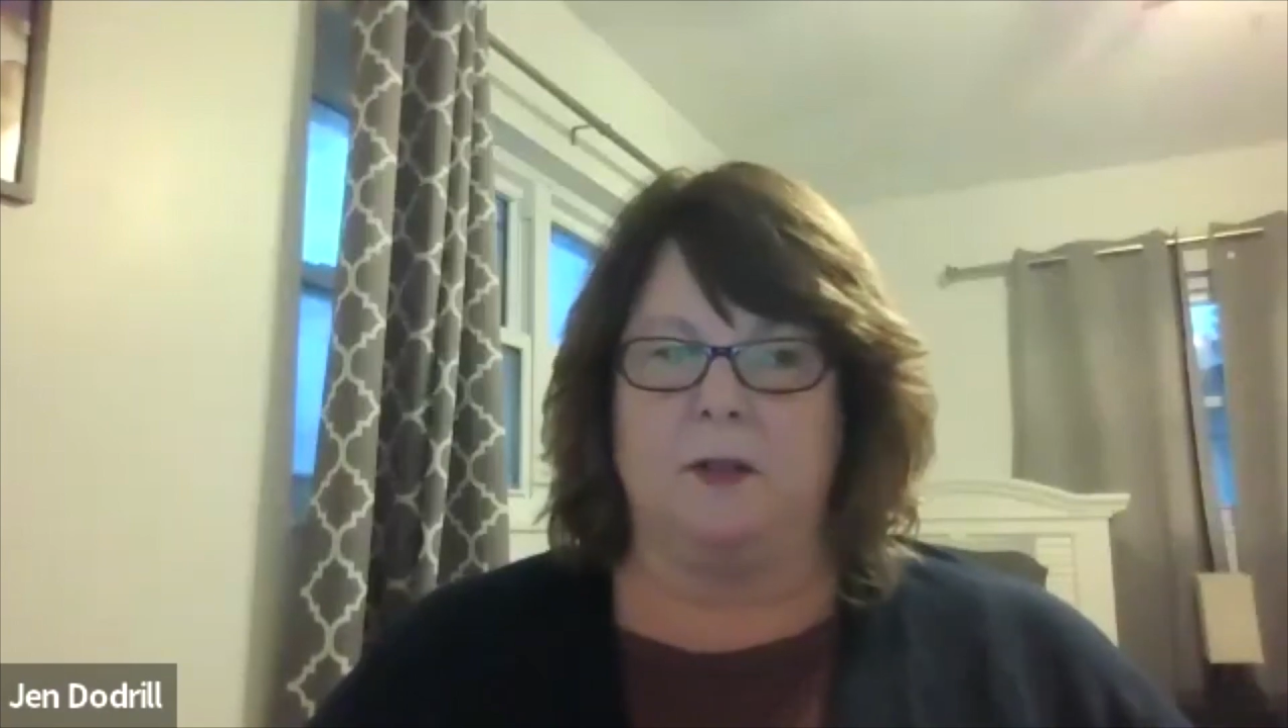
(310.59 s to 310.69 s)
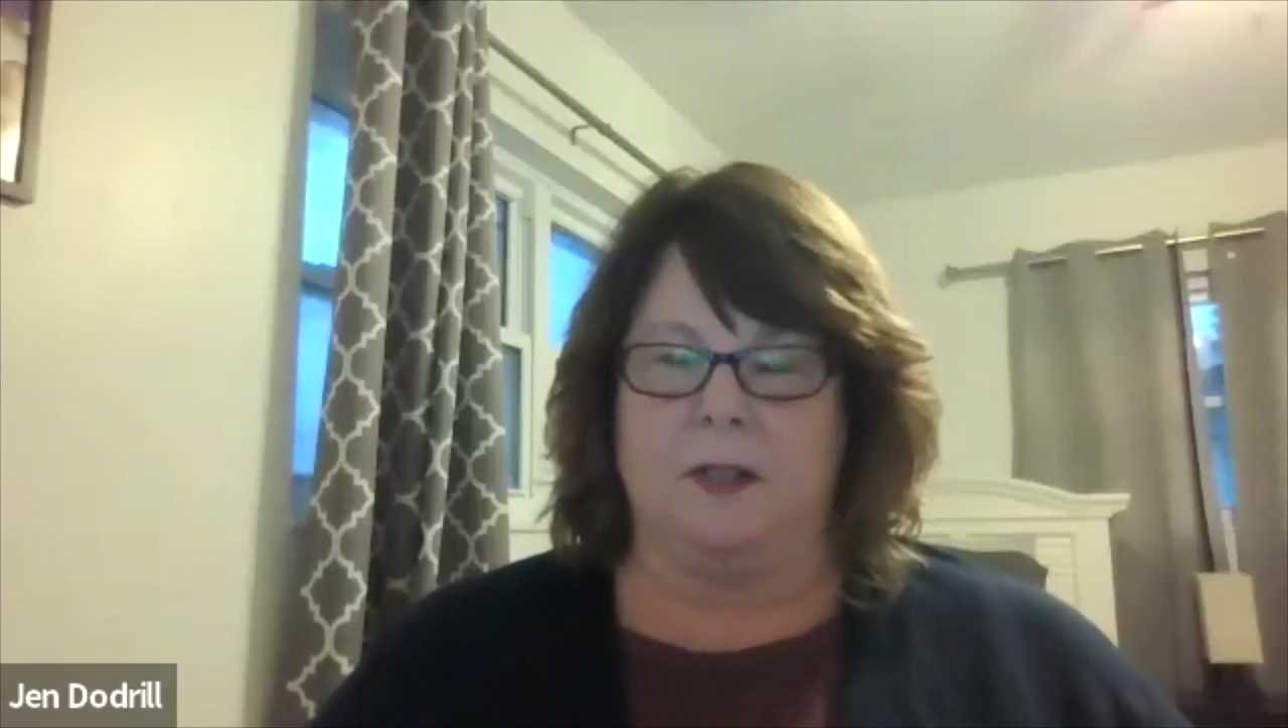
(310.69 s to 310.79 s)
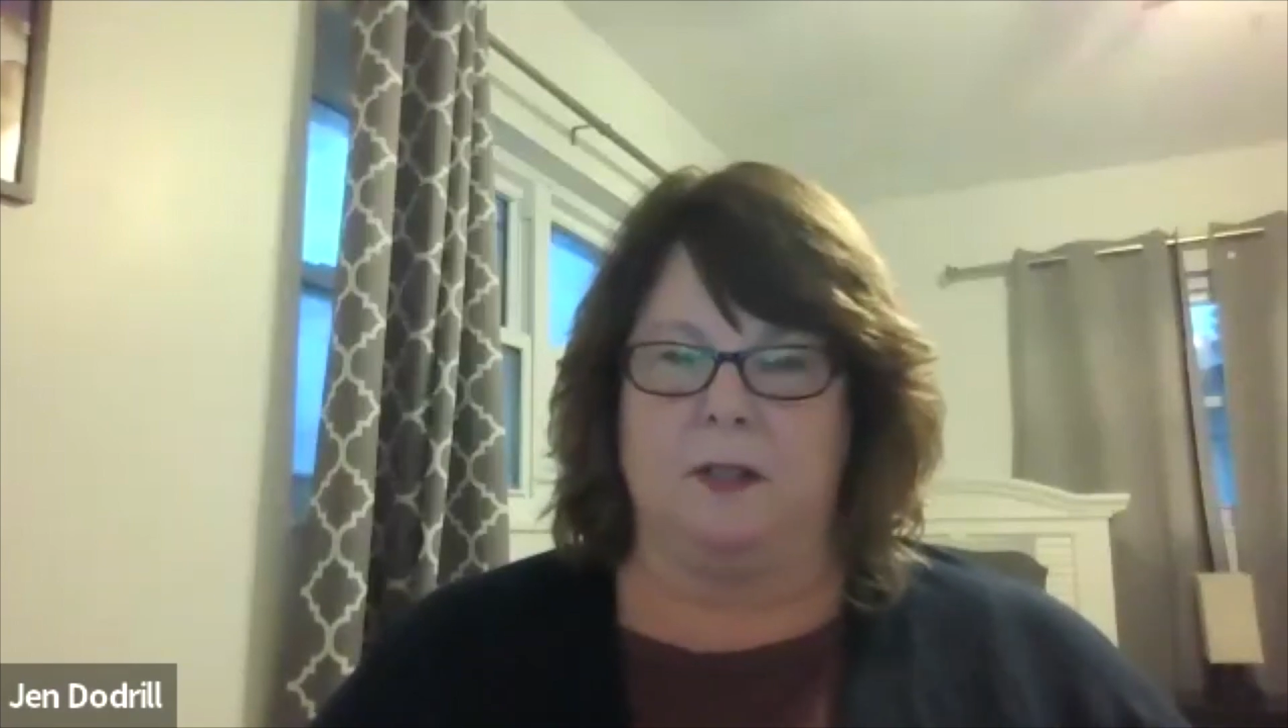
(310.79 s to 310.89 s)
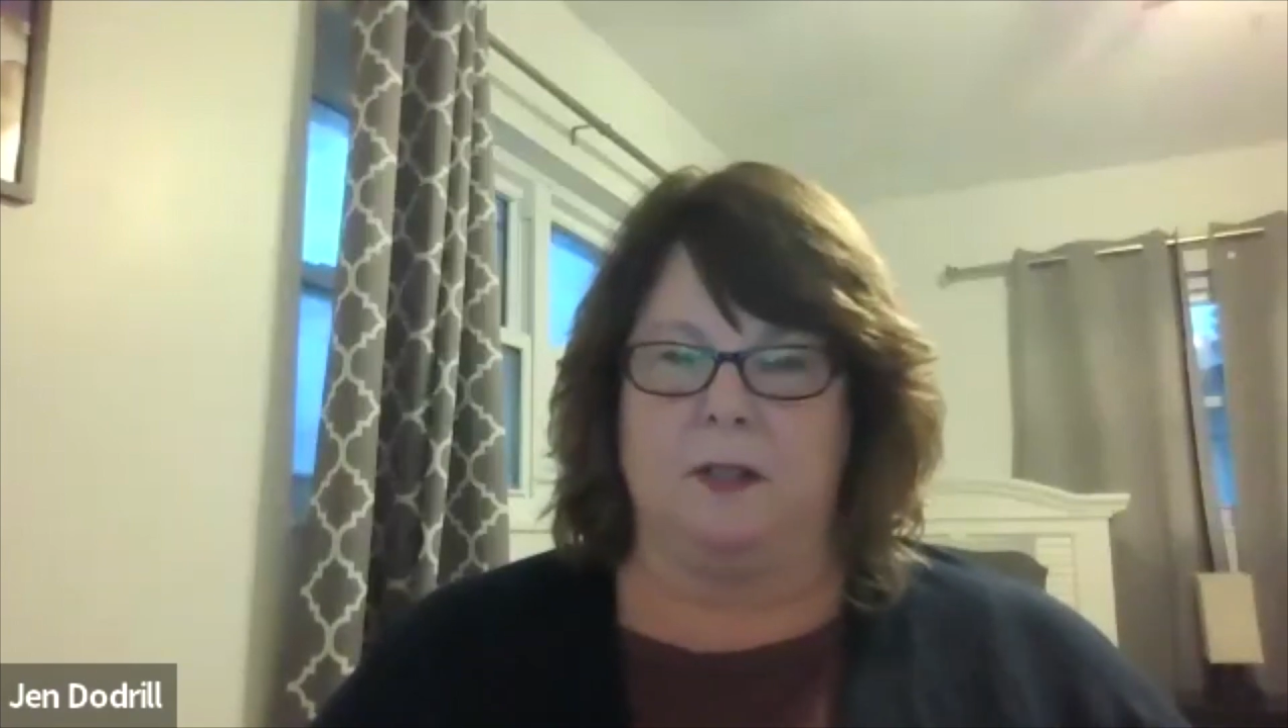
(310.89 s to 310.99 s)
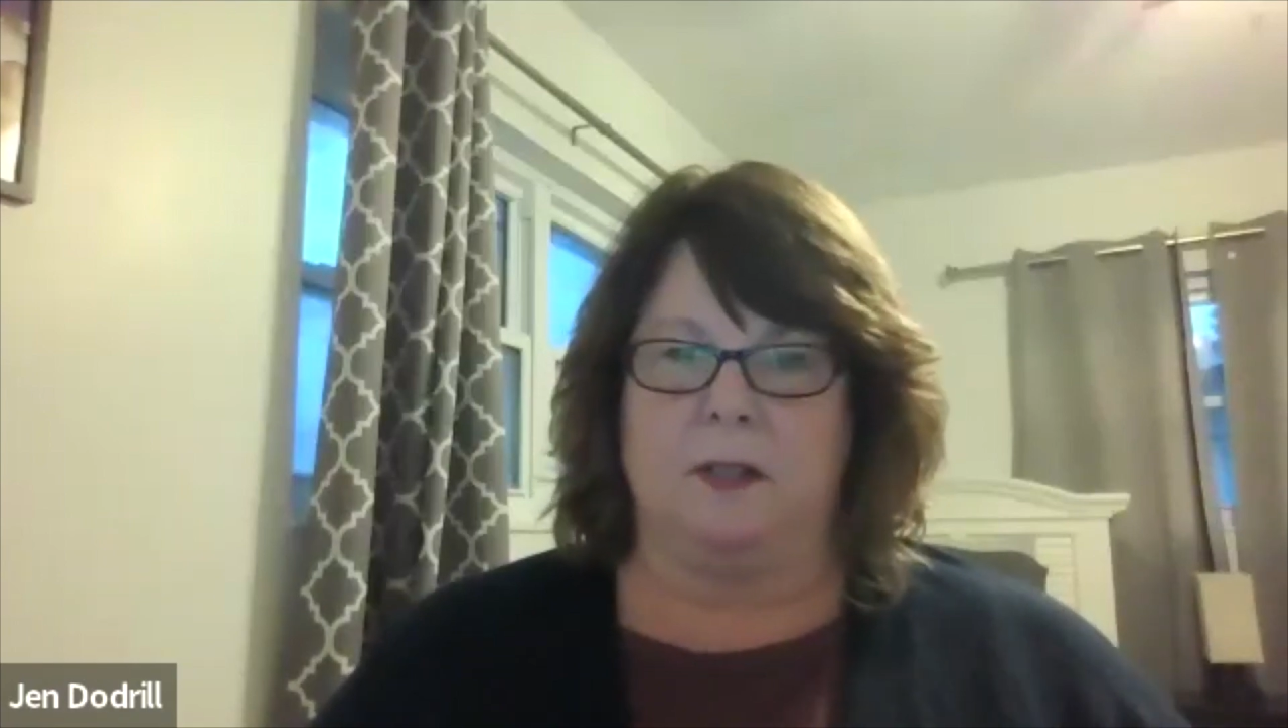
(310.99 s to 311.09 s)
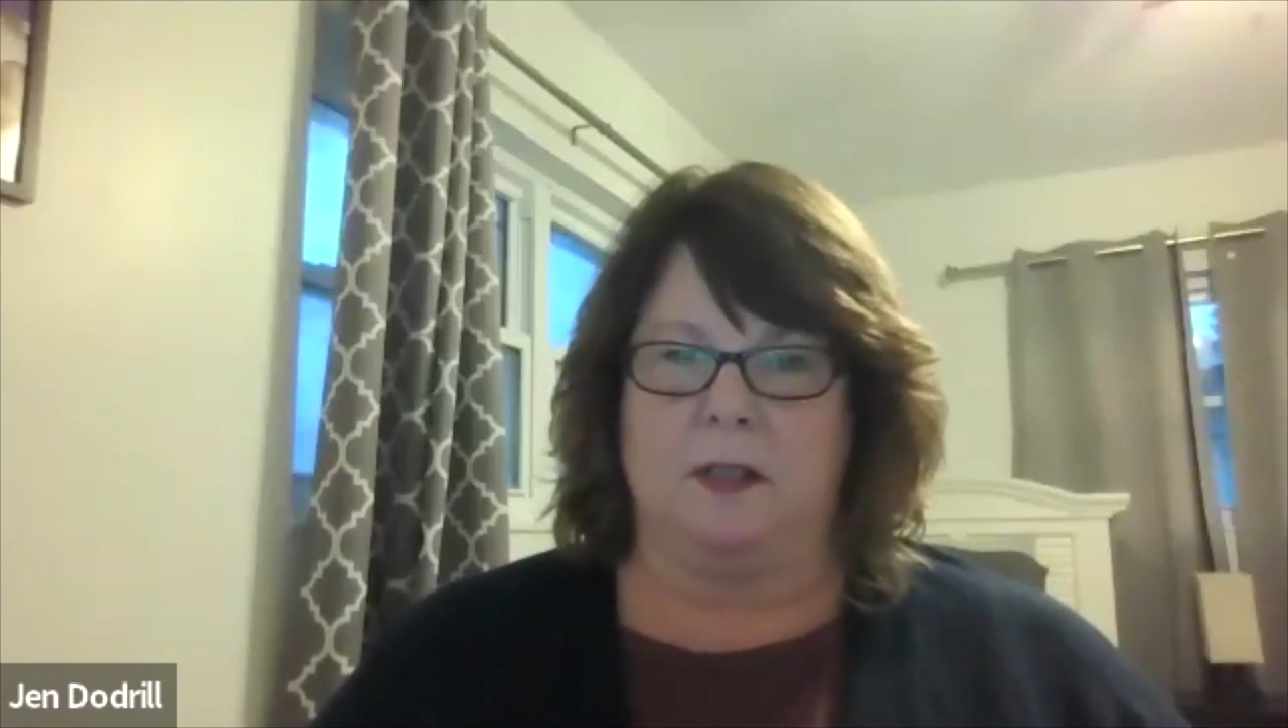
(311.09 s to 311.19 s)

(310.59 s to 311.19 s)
is